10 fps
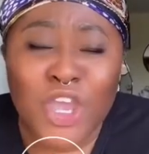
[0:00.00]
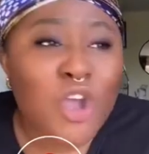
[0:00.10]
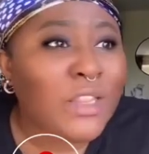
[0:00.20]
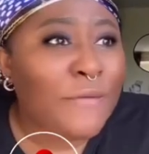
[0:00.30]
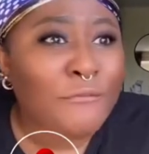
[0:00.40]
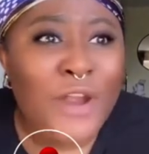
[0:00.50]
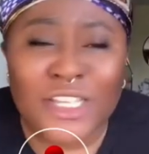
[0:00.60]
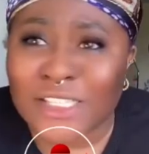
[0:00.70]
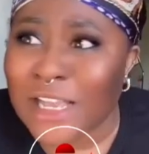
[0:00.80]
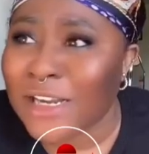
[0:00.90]
You're the
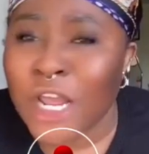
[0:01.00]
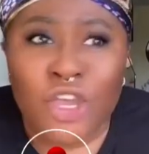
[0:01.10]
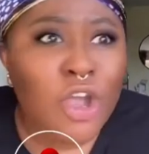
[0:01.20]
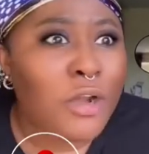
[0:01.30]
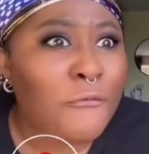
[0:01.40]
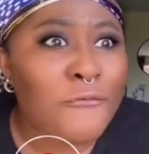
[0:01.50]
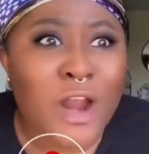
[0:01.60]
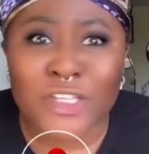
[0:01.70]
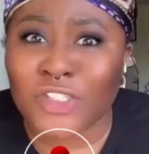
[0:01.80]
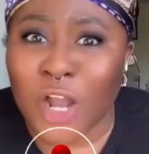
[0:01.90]
first son, you're the
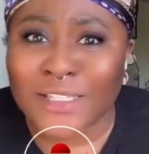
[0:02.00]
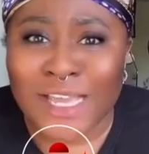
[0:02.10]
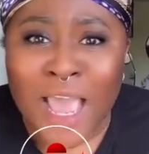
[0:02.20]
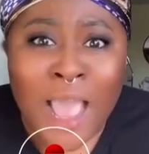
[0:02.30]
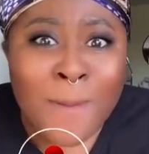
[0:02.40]
first daughter.